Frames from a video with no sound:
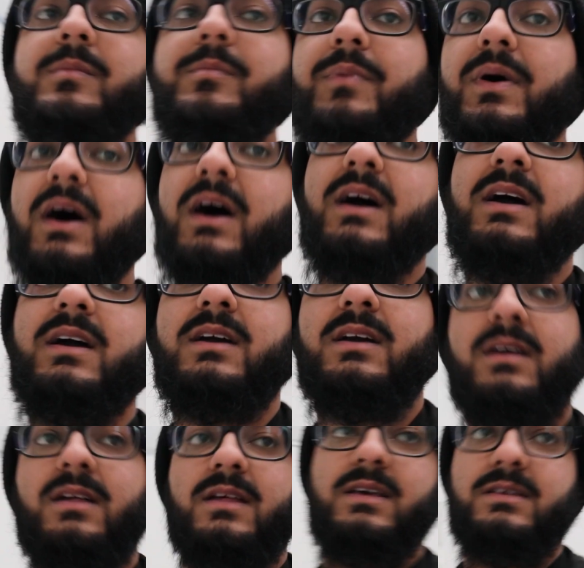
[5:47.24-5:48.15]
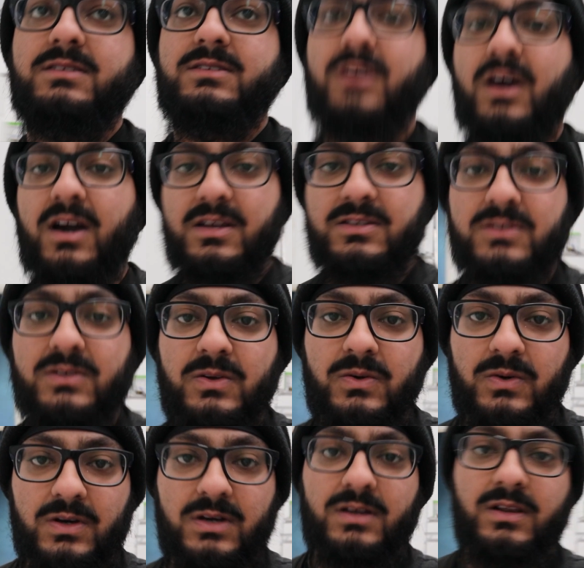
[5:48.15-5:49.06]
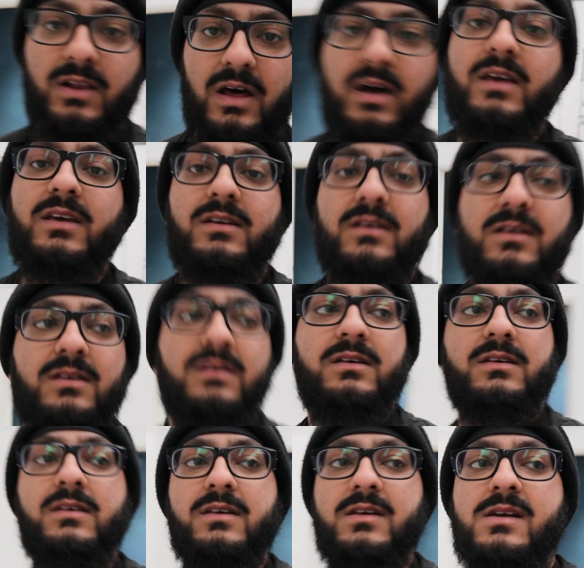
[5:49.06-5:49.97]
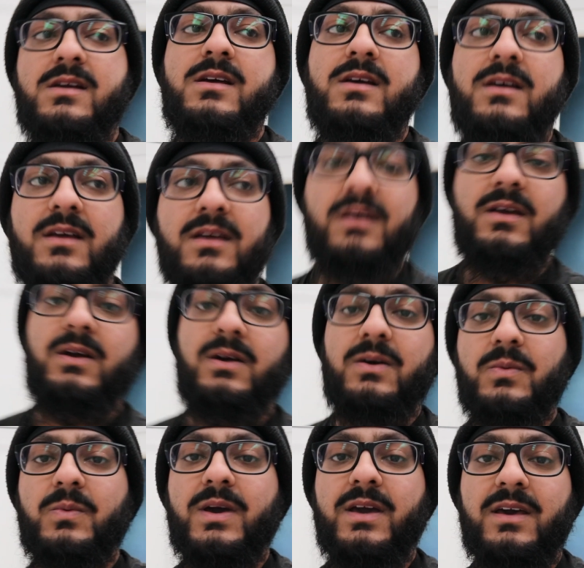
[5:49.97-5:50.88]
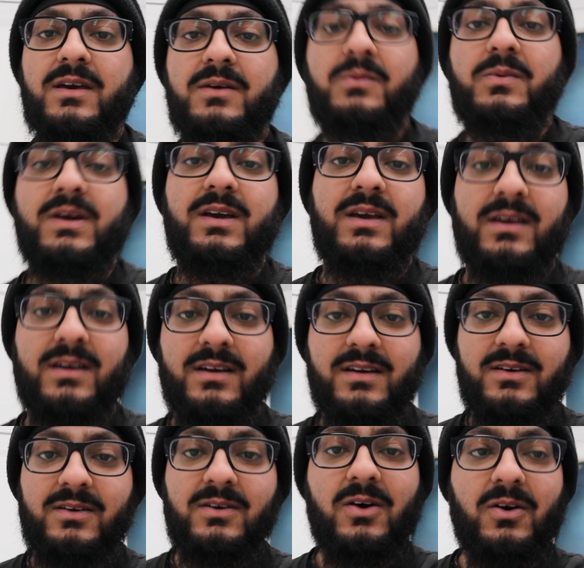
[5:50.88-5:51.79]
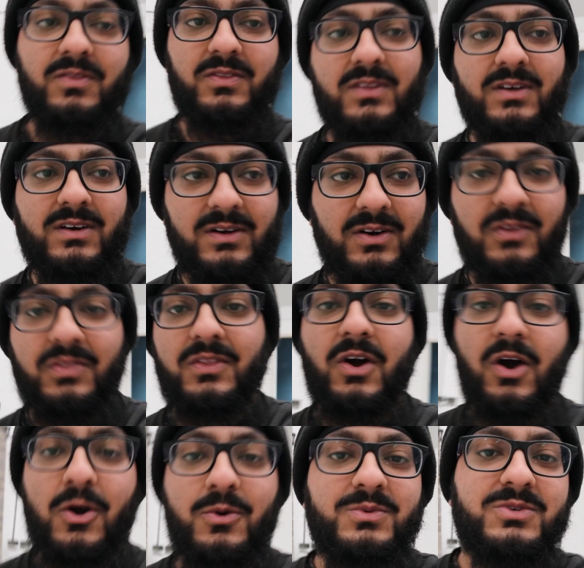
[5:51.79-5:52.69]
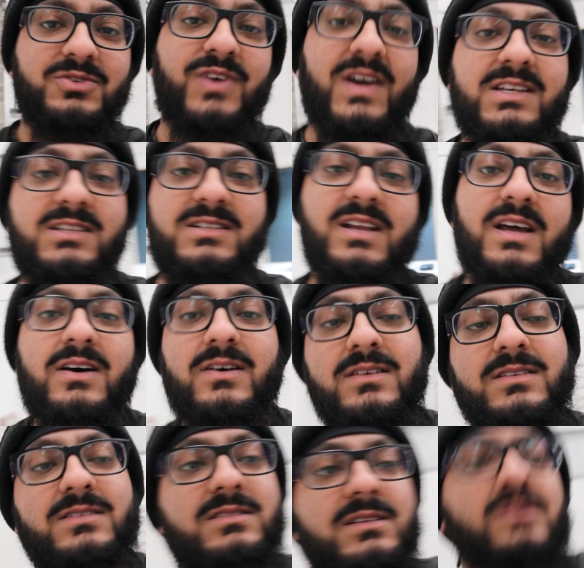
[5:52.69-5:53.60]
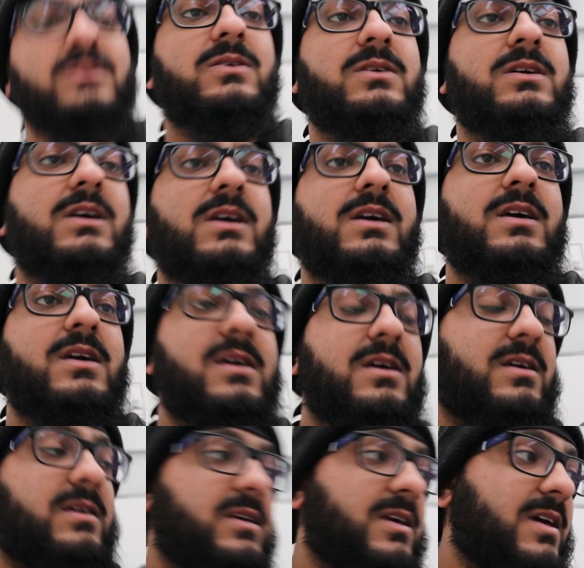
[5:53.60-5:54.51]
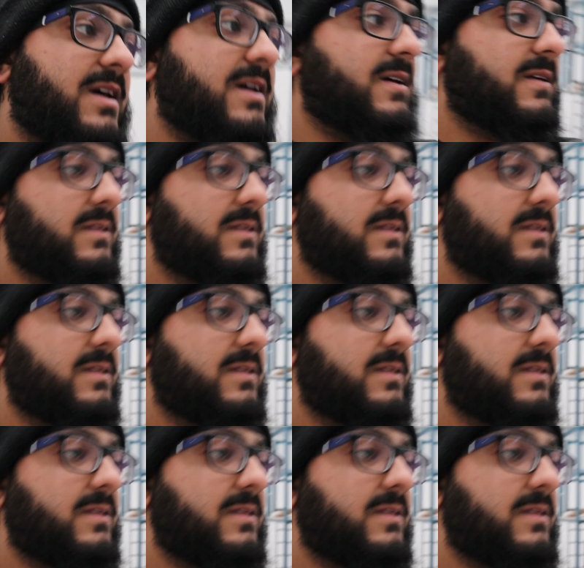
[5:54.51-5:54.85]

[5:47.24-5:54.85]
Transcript: but it's starting to look like we're on the home stretch now. So yeah,